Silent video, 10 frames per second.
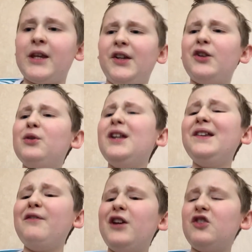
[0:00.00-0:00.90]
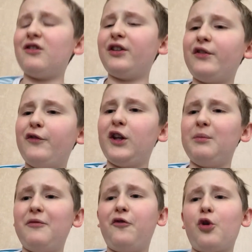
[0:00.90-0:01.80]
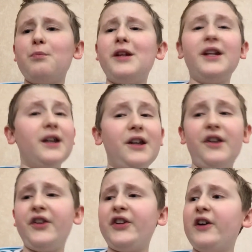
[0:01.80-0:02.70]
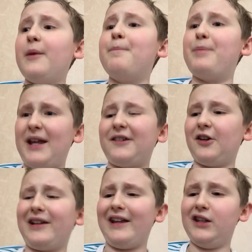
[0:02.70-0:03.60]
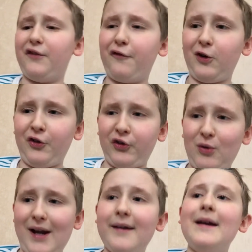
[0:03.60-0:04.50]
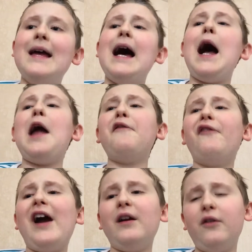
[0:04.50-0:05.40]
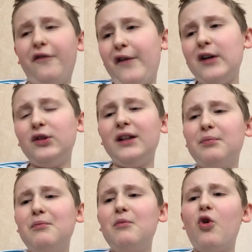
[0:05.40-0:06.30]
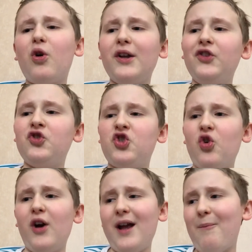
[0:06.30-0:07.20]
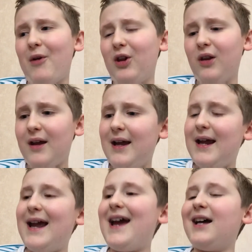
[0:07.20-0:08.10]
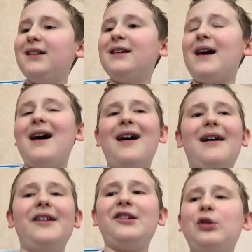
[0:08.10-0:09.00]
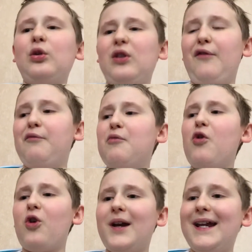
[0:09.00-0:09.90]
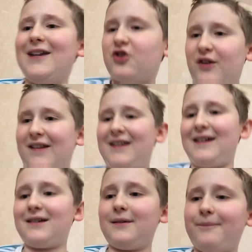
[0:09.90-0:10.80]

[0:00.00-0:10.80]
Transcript: So this Avengers film for me is better than the first one. I found it more enjoyable and sort of more interesting.